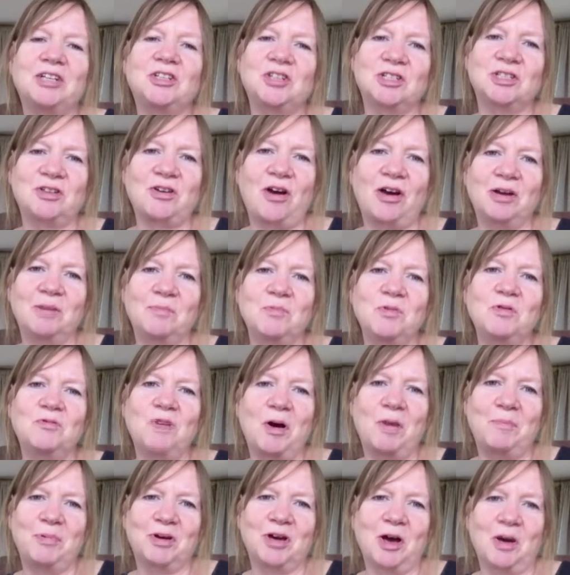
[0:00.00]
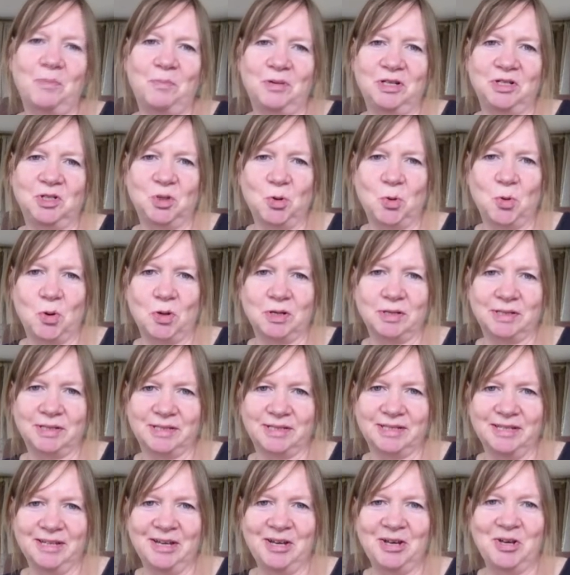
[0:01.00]
they just kind of move up a couple of
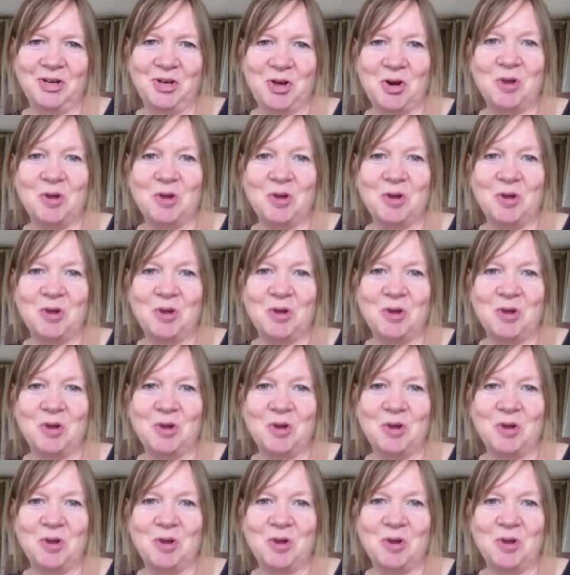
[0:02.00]
doors,